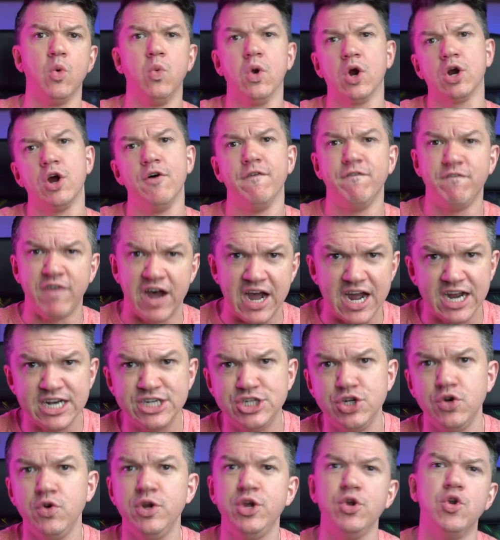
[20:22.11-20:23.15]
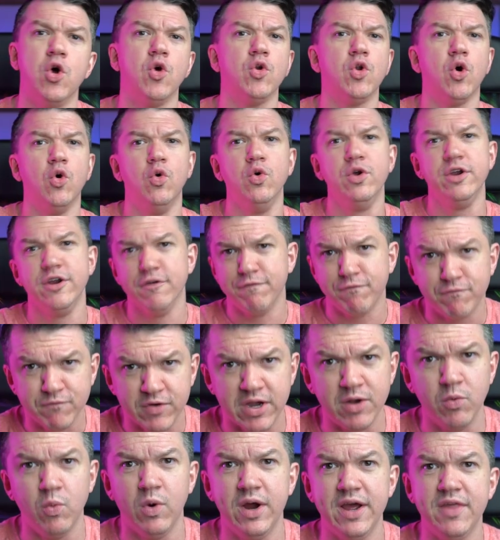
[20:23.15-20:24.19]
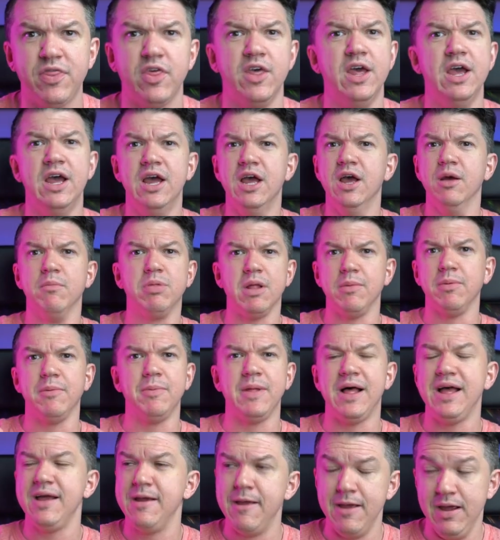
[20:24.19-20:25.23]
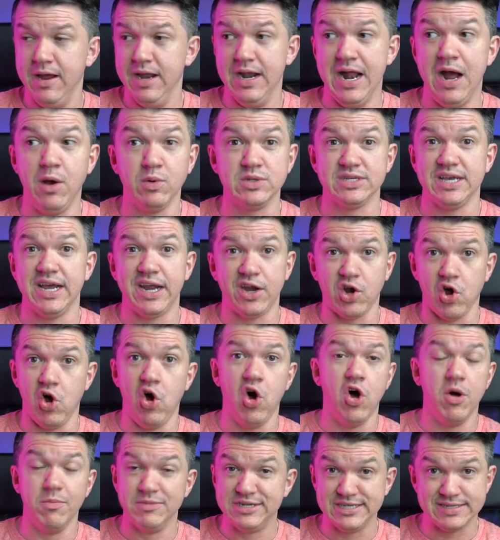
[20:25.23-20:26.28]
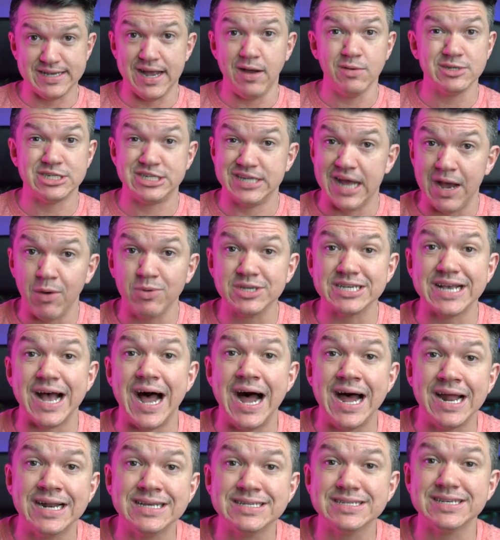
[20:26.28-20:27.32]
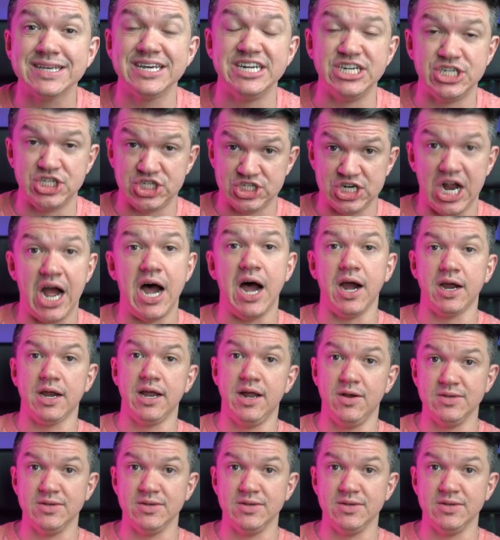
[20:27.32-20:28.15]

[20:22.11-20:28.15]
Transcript: We're going to find you. You don't know who you're fucking with, blah, blah, blah. And I was like, calm. Just, I was, I was honestly in shock.